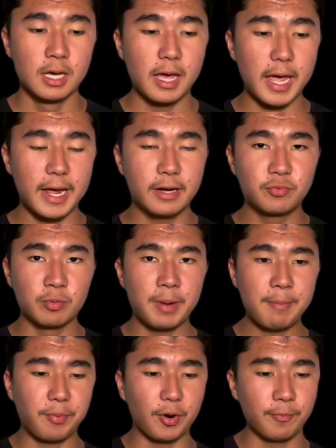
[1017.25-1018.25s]
And
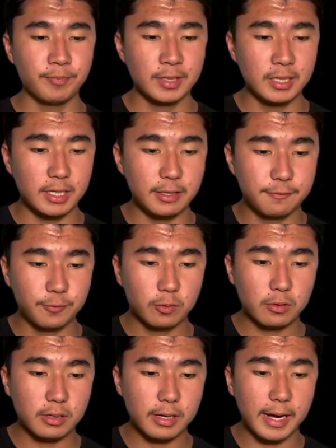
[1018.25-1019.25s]
remember, if
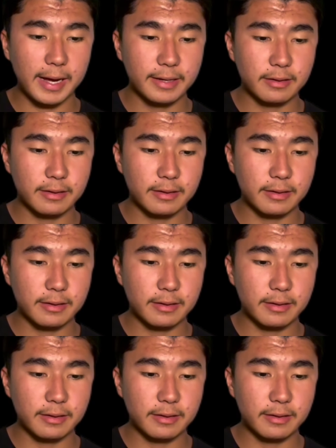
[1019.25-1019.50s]
we're at